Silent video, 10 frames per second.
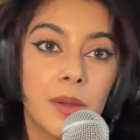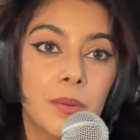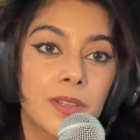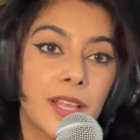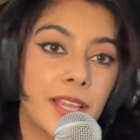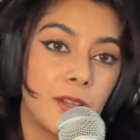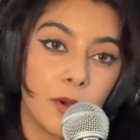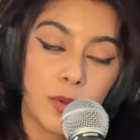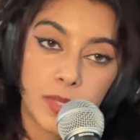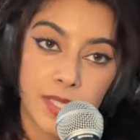were like,
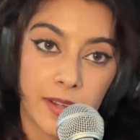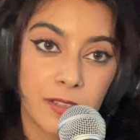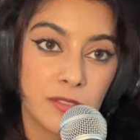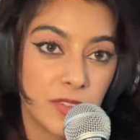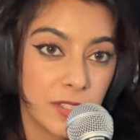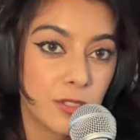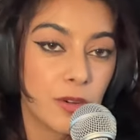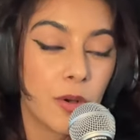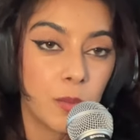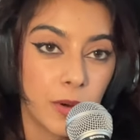go upstairs, finish your
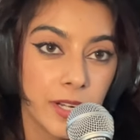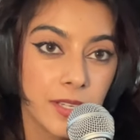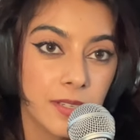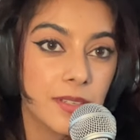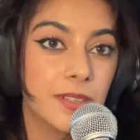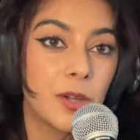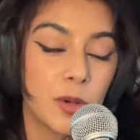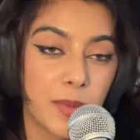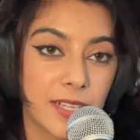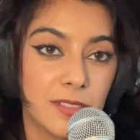homework, go
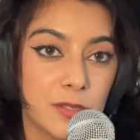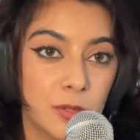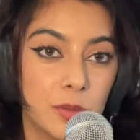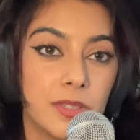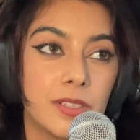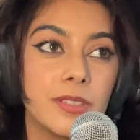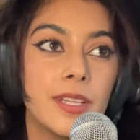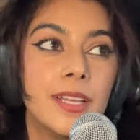back to school,